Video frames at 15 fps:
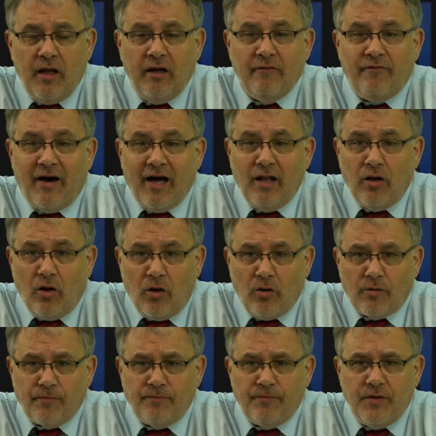If I
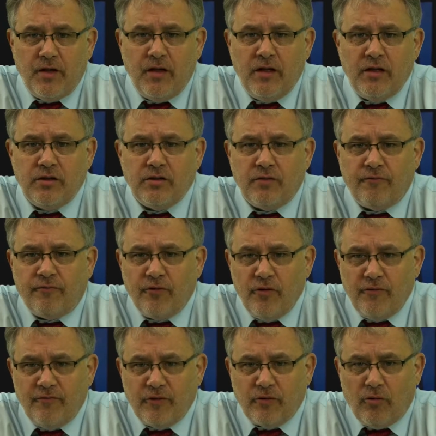learn that it is the
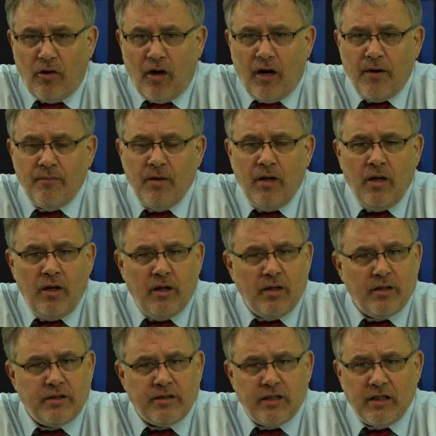fruit of a crime,
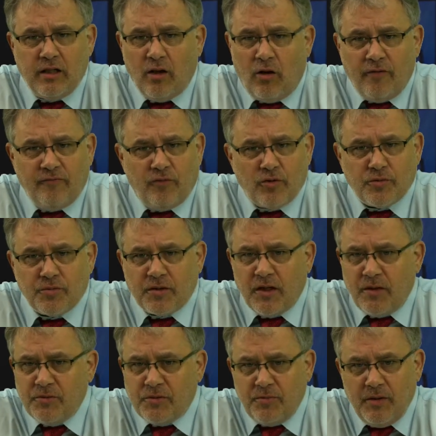let's say law enforcement
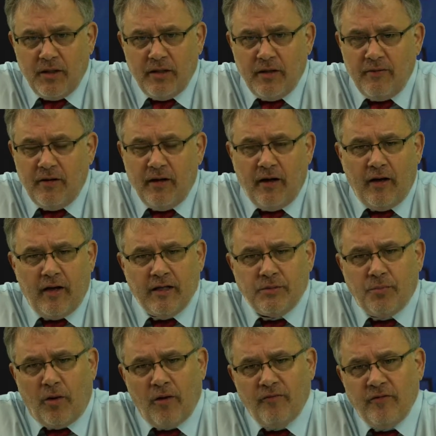comes to me as
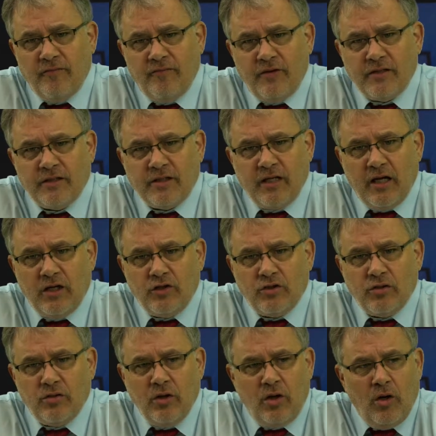part of an
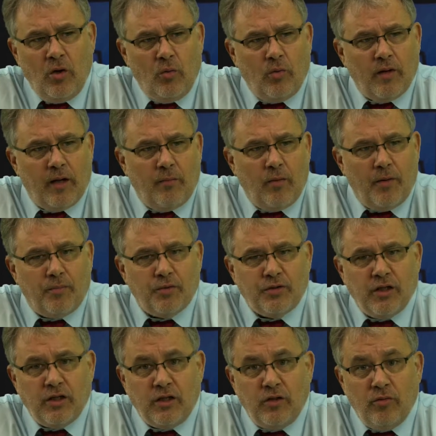investigation when I'm
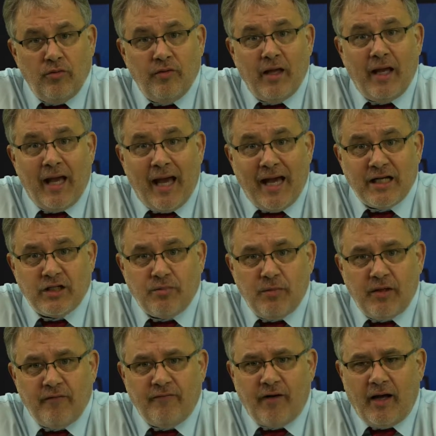representing you and they ask
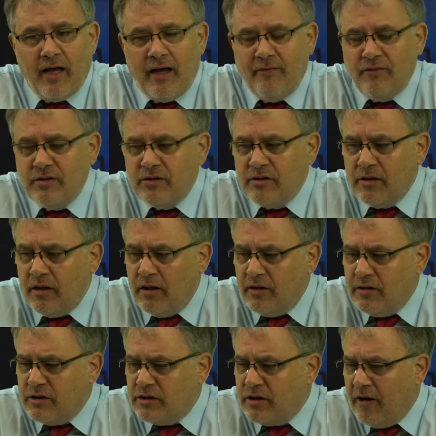me if I have this
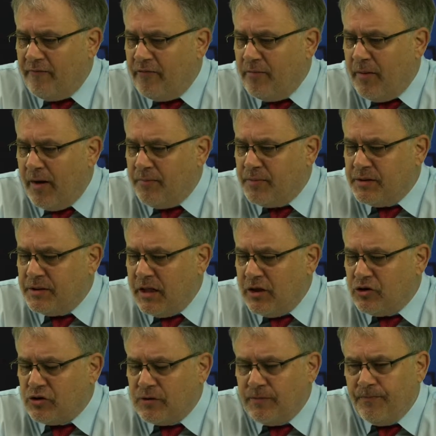stuff in my
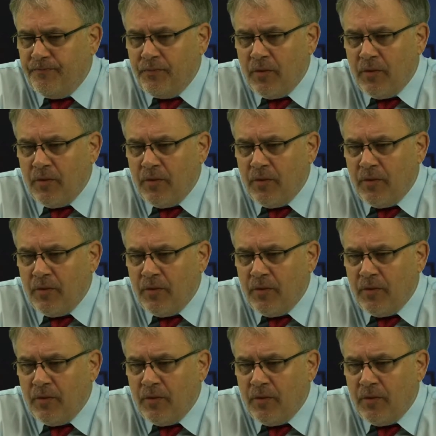possession,